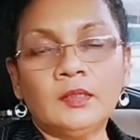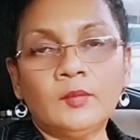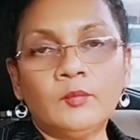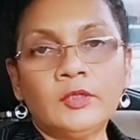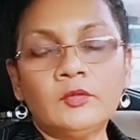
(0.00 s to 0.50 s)
they
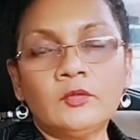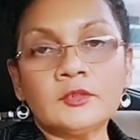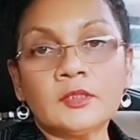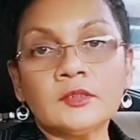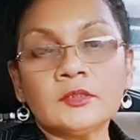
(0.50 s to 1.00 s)
bring
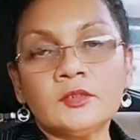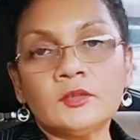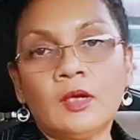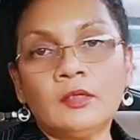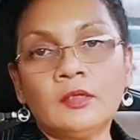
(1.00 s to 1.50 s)
those hurts
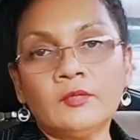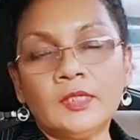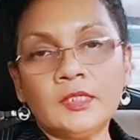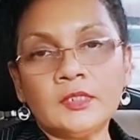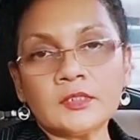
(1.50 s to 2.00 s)
into other
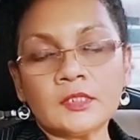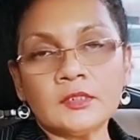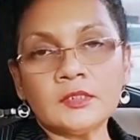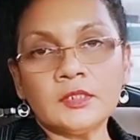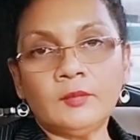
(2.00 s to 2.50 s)

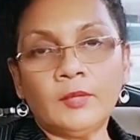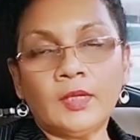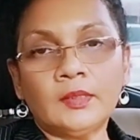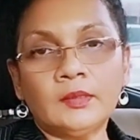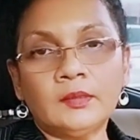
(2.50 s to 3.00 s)
relationships
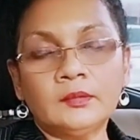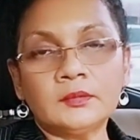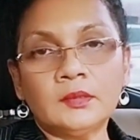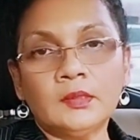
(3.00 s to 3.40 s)
and